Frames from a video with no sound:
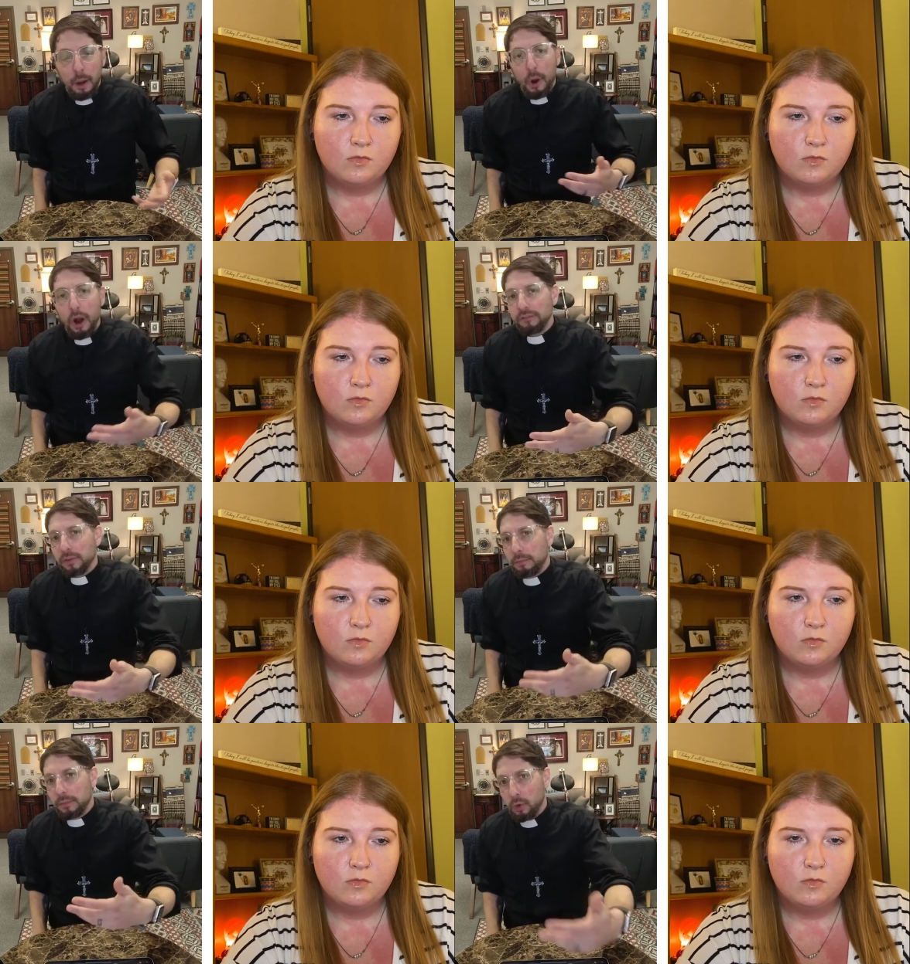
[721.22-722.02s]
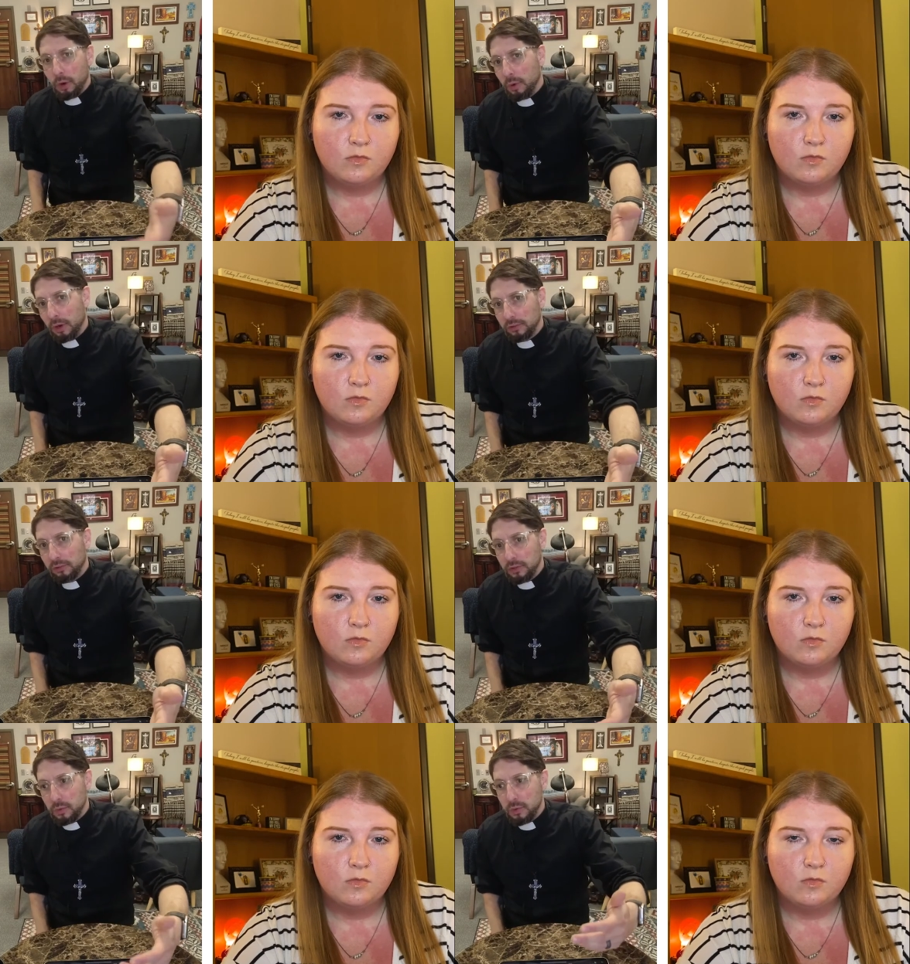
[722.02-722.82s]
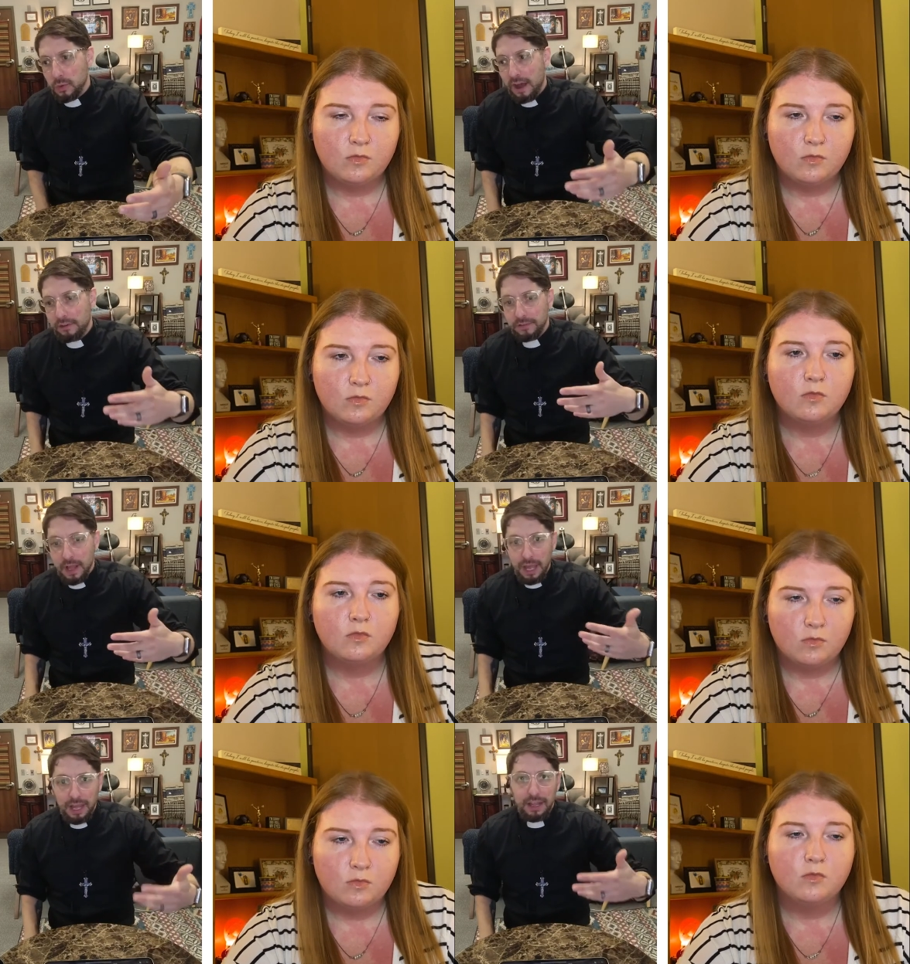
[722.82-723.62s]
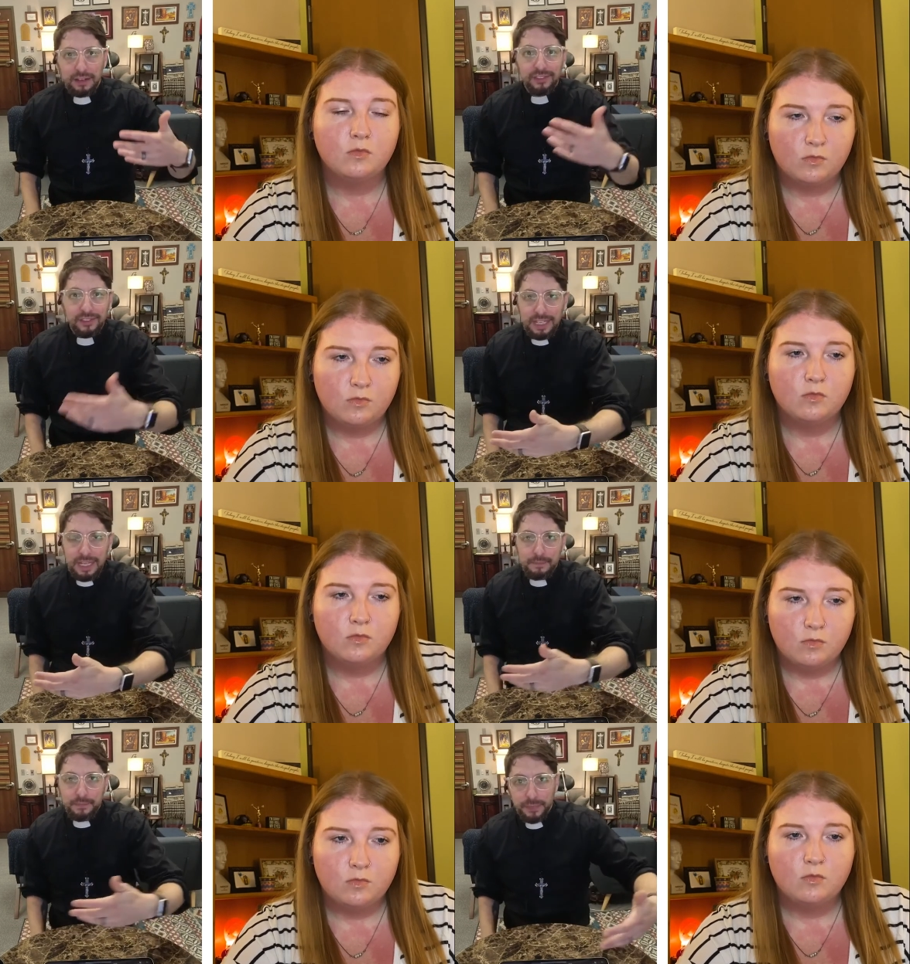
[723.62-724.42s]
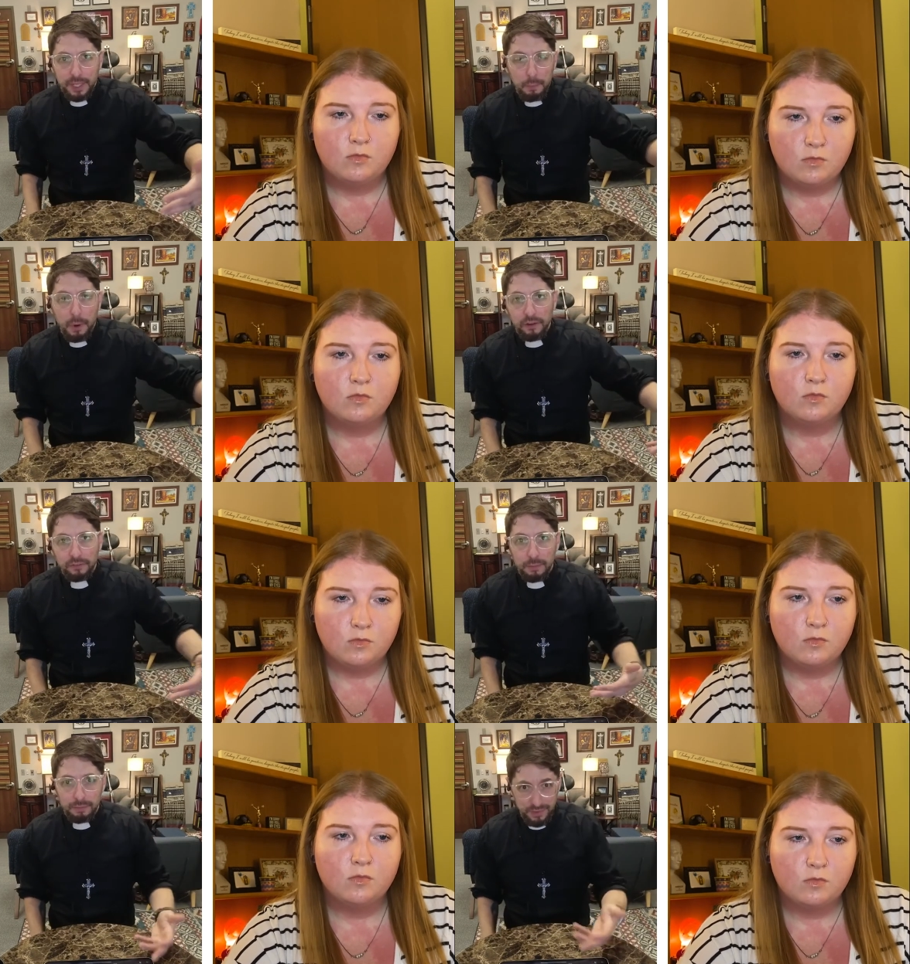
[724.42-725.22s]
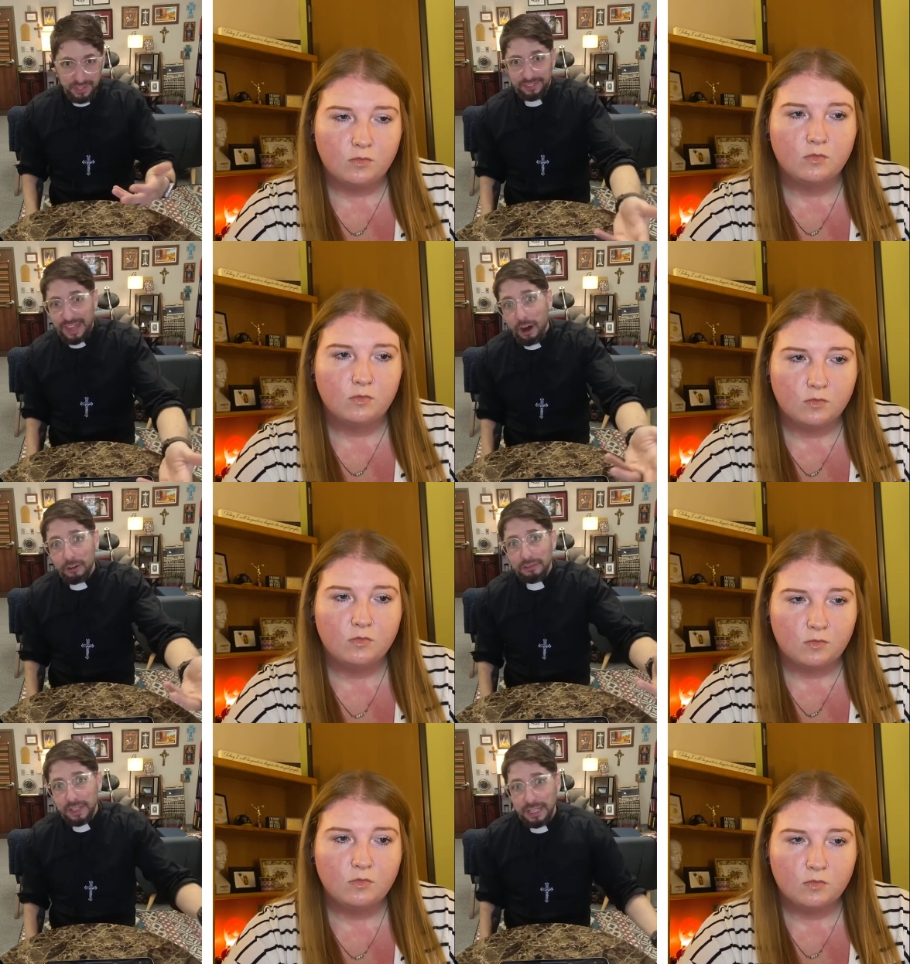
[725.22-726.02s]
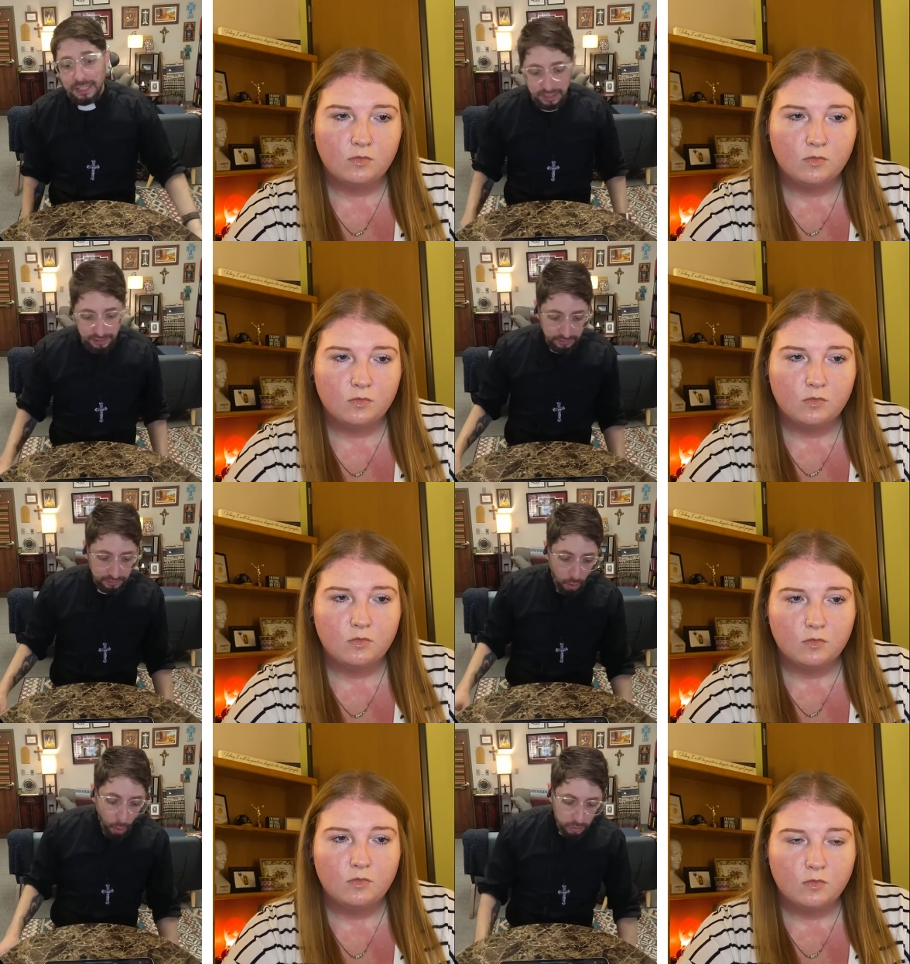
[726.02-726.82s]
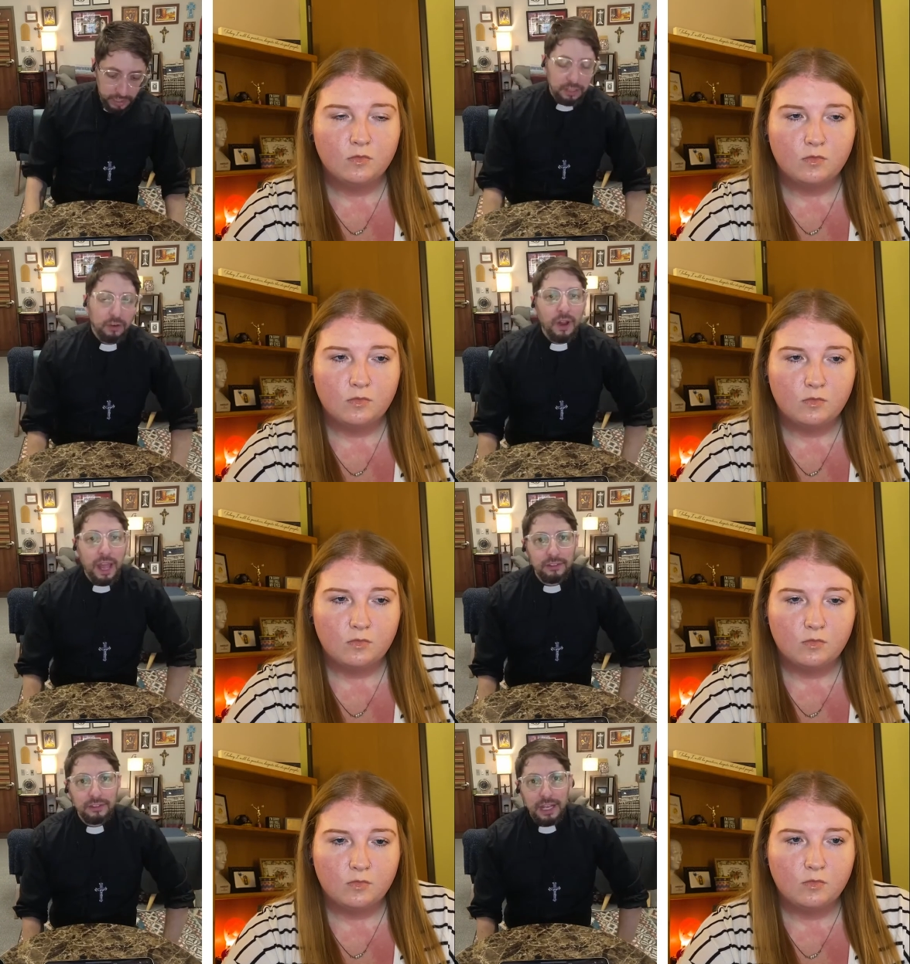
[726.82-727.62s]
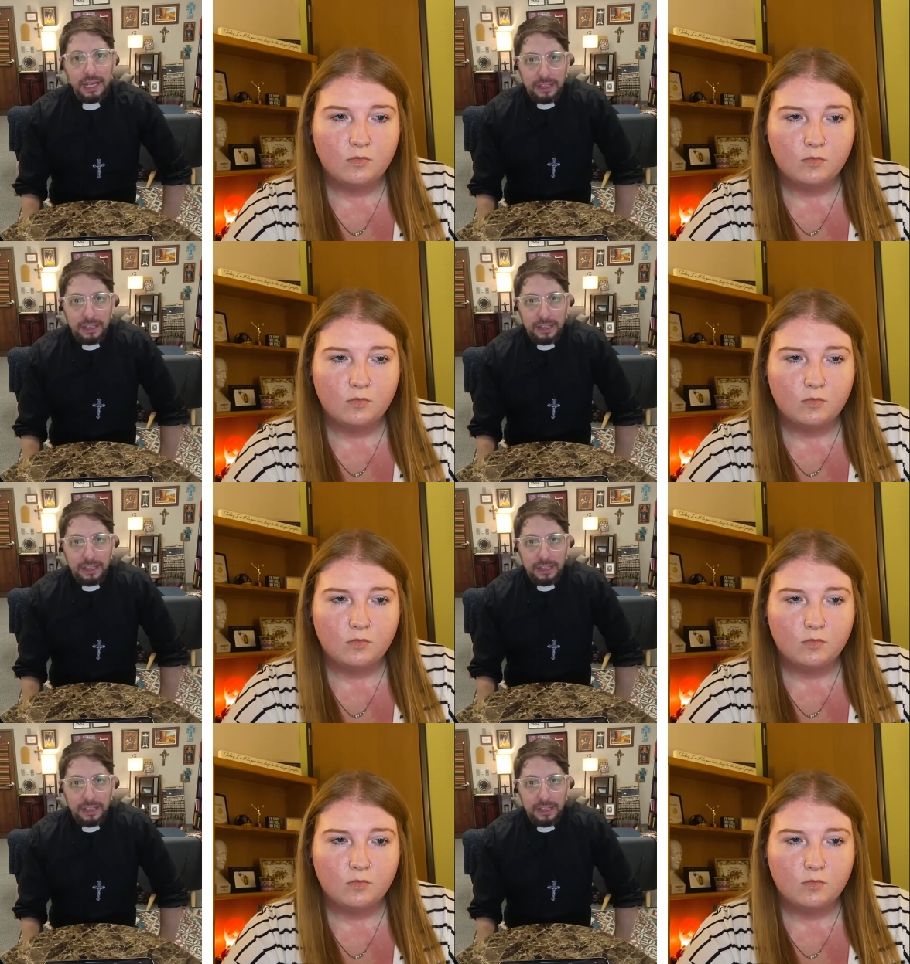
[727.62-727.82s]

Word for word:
Speaker 1: apart from your works. You have an esteem apart from the self. It's wholly in Christ.